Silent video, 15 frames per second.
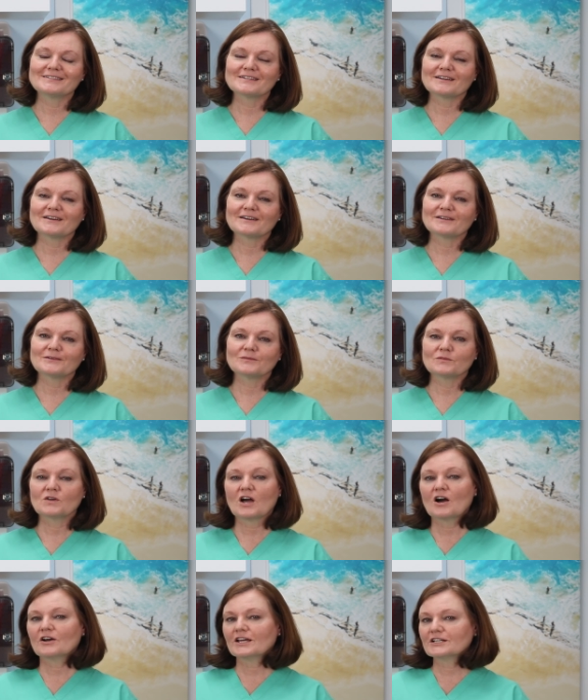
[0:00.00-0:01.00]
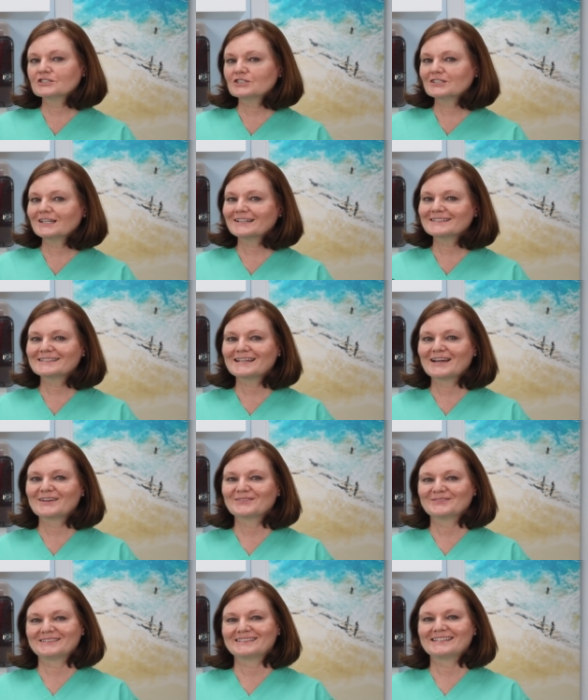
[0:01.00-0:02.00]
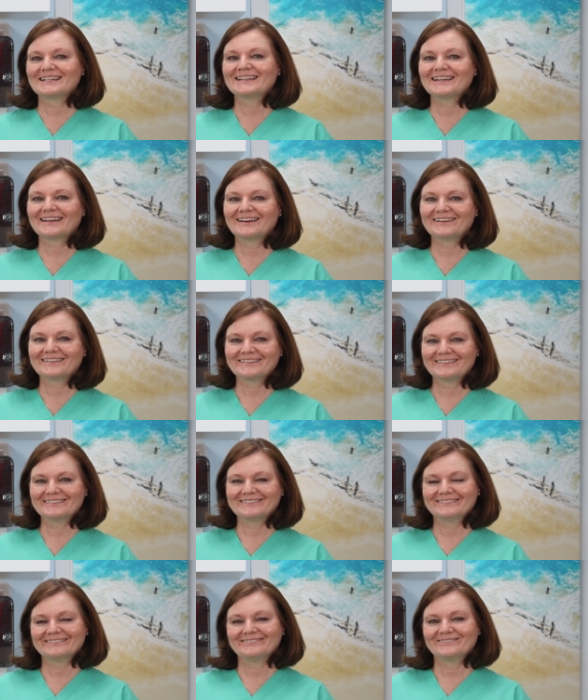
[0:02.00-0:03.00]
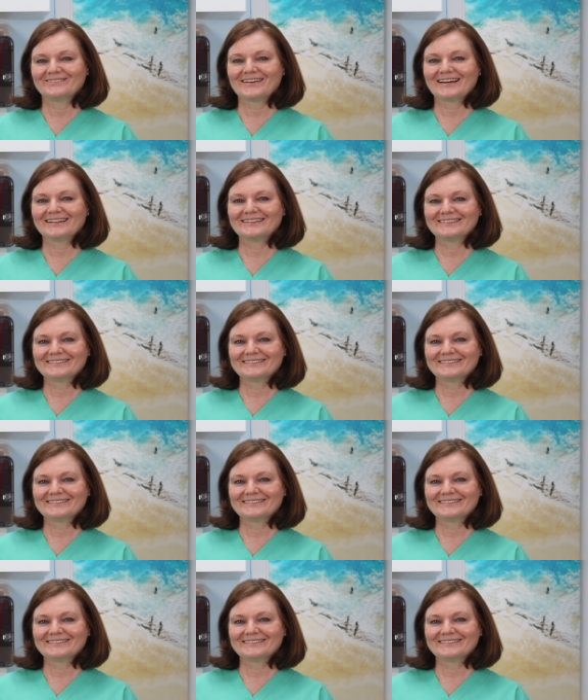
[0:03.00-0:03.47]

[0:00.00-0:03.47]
I'll catch you next time. Take care. Bye.